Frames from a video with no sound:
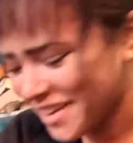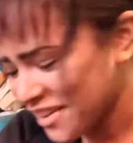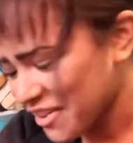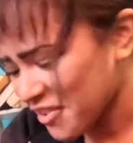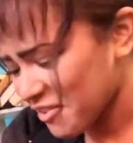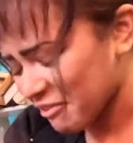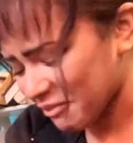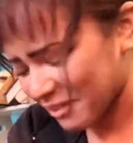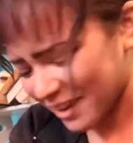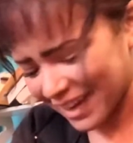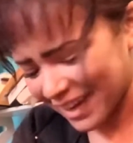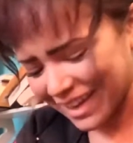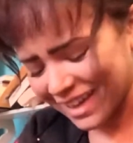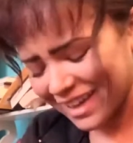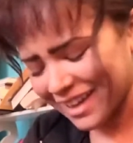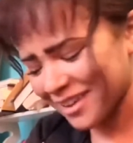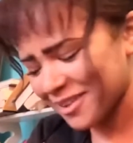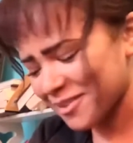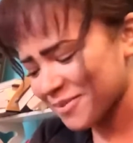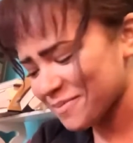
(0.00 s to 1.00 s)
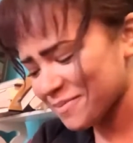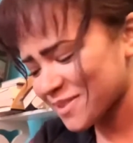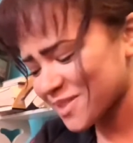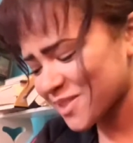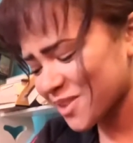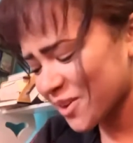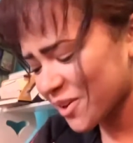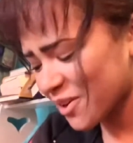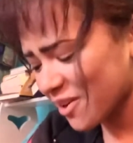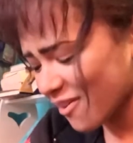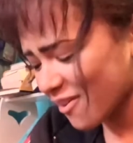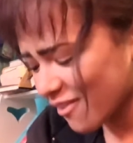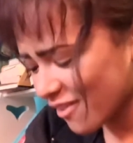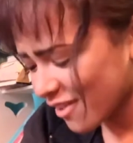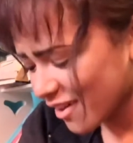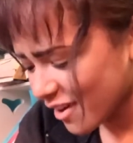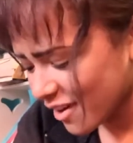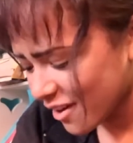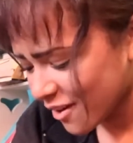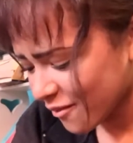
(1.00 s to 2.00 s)
Okay, so
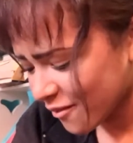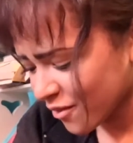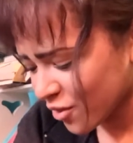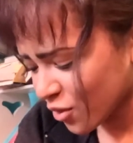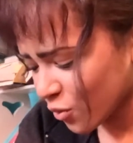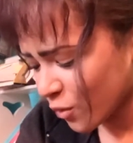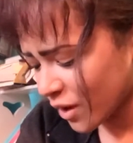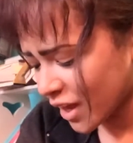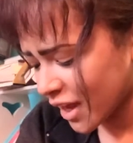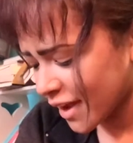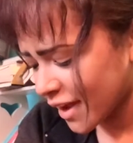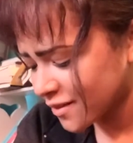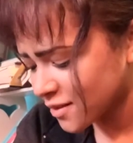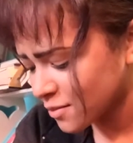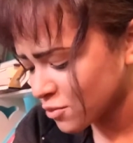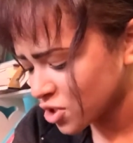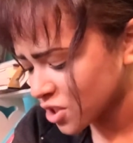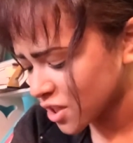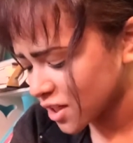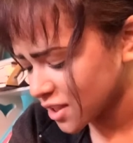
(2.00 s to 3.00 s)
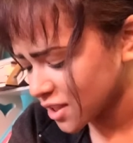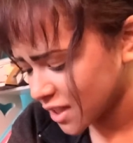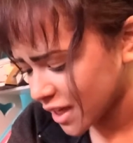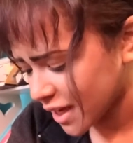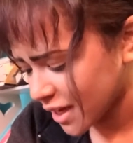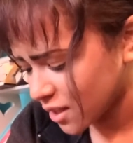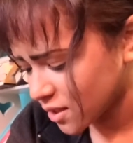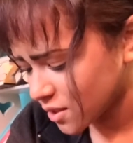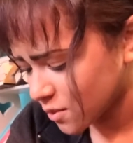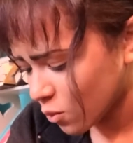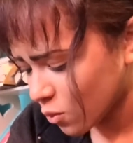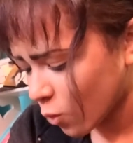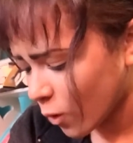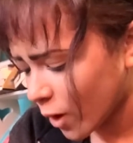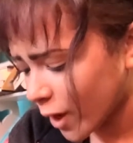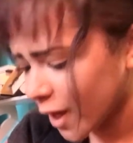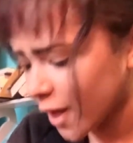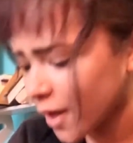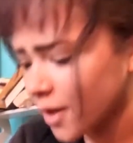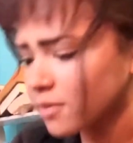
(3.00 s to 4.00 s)
for the waves, I'm just going to take some
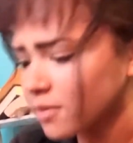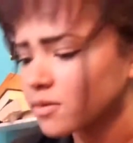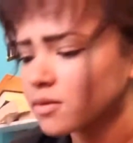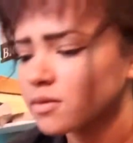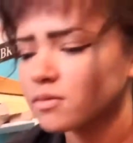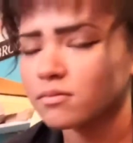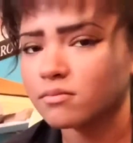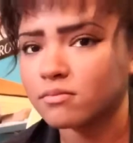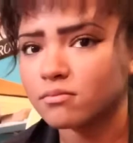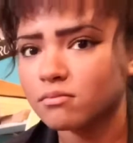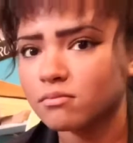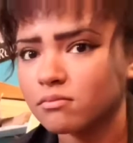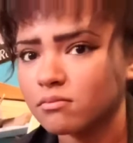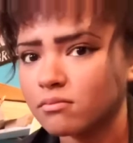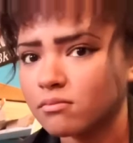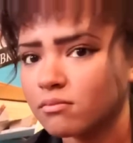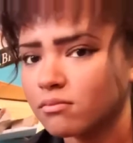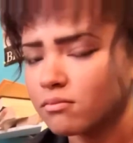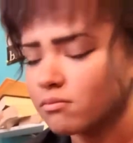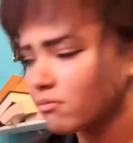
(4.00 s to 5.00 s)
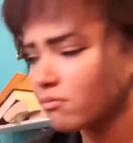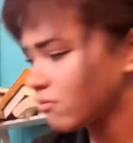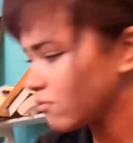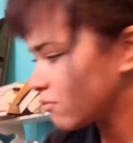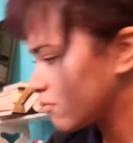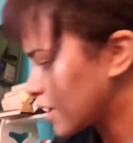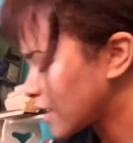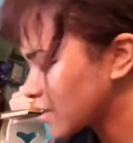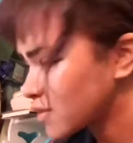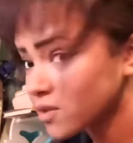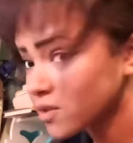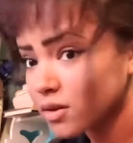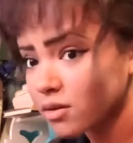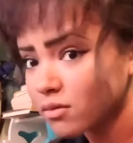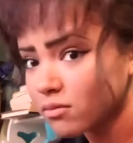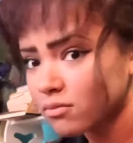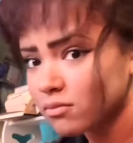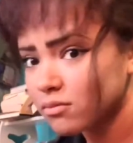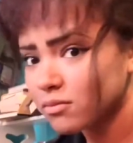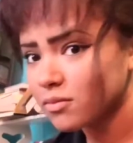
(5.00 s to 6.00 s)
white,
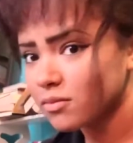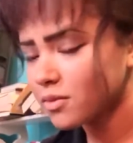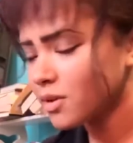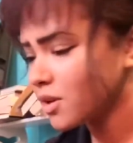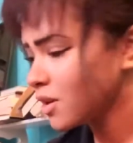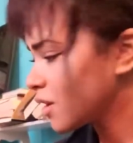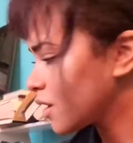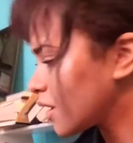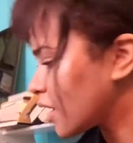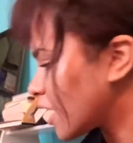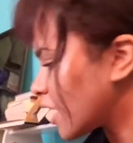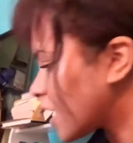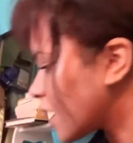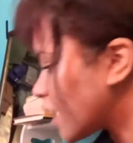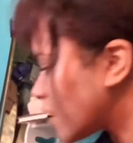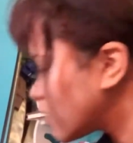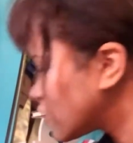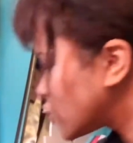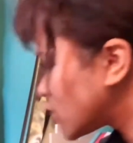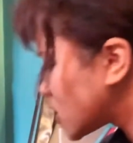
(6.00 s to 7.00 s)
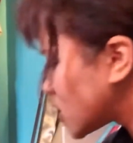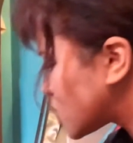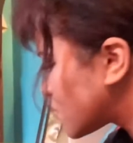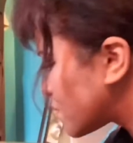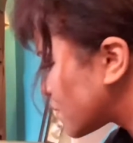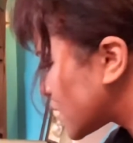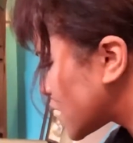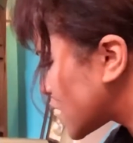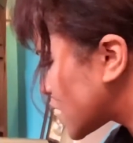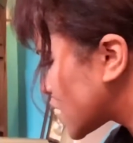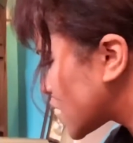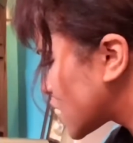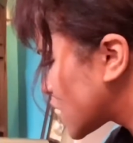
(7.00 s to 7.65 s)
and I will just be